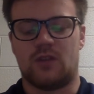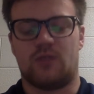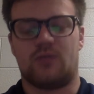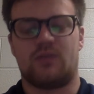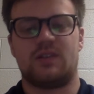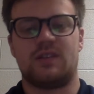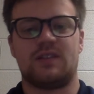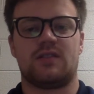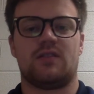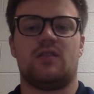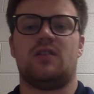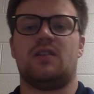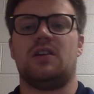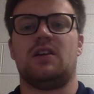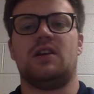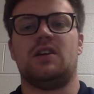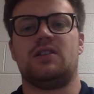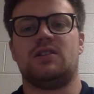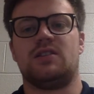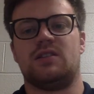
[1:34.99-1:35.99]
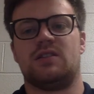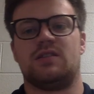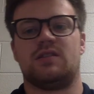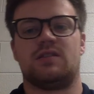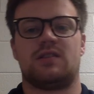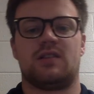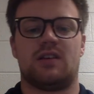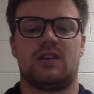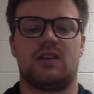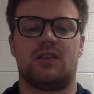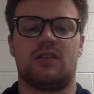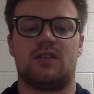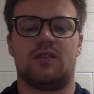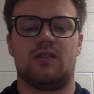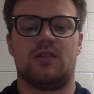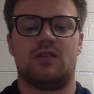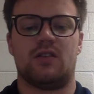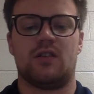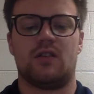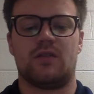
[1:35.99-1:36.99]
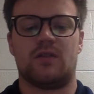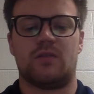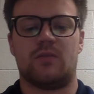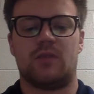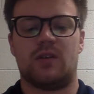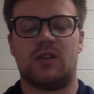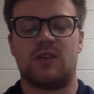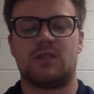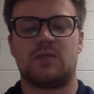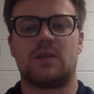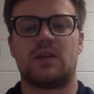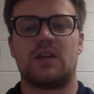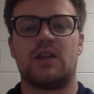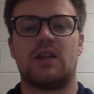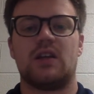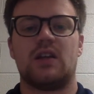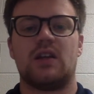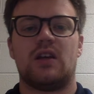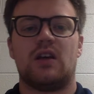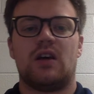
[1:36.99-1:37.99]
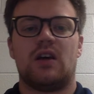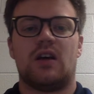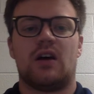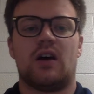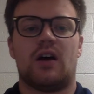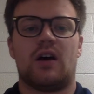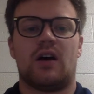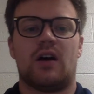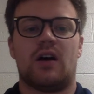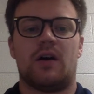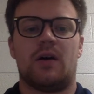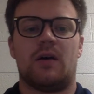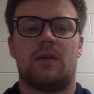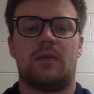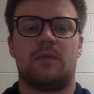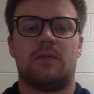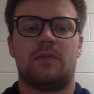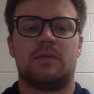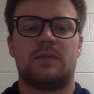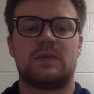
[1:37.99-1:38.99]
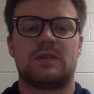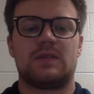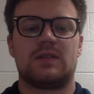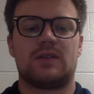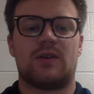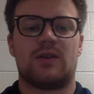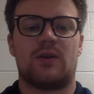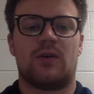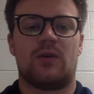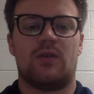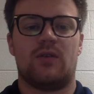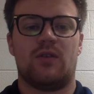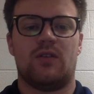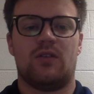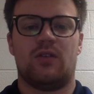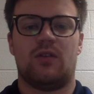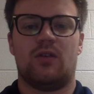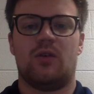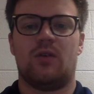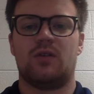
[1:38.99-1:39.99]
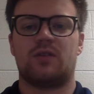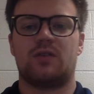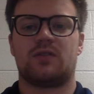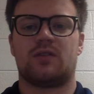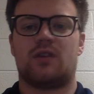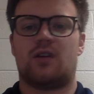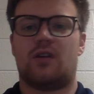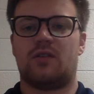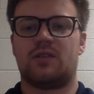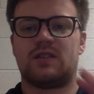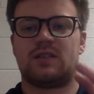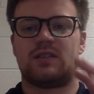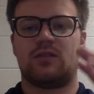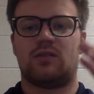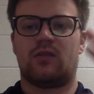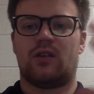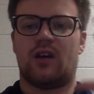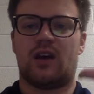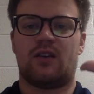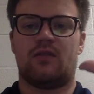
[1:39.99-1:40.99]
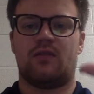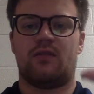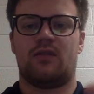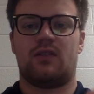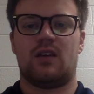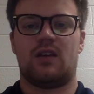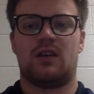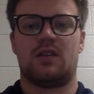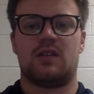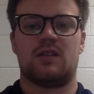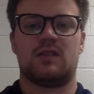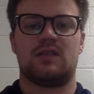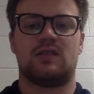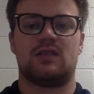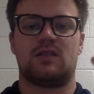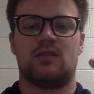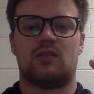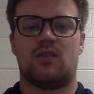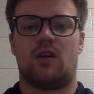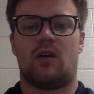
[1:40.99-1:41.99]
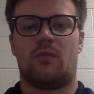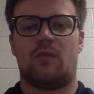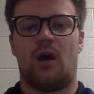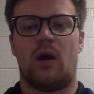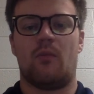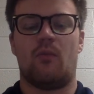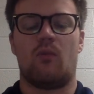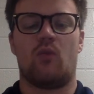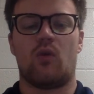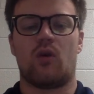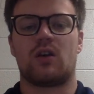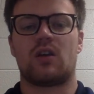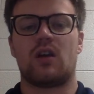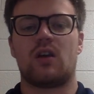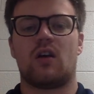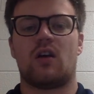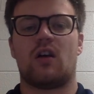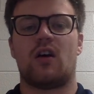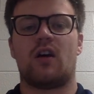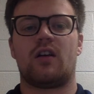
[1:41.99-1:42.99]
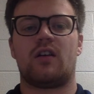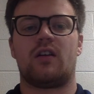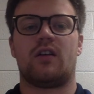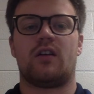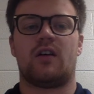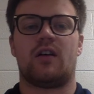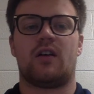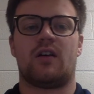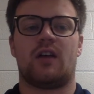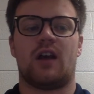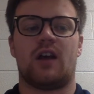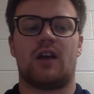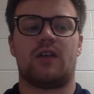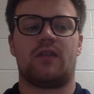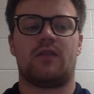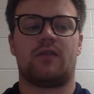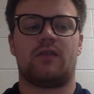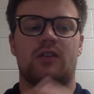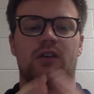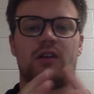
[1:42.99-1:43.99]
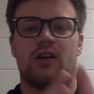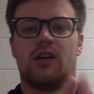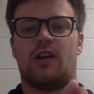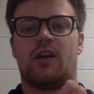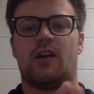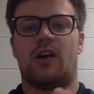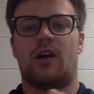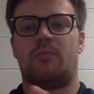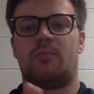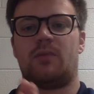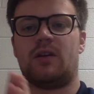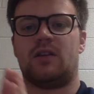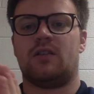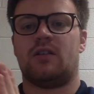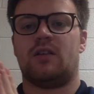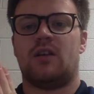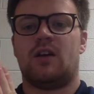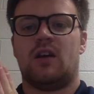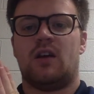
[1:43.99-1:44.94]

disc herniations, nerve impingement. So those are all still kind of things I'm working on, kind of clearing up and